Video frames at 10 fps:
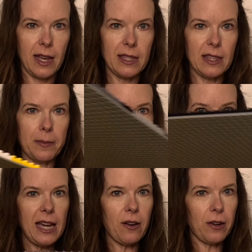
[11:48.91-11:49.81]
And then let me
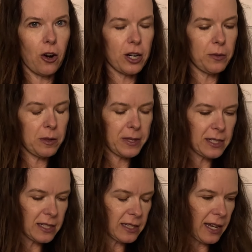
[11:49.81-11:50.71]
see how hard it would be
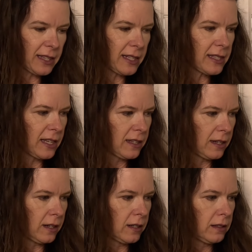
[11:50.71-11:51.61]
to slide this in
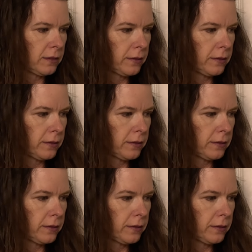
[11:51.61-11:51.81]
here.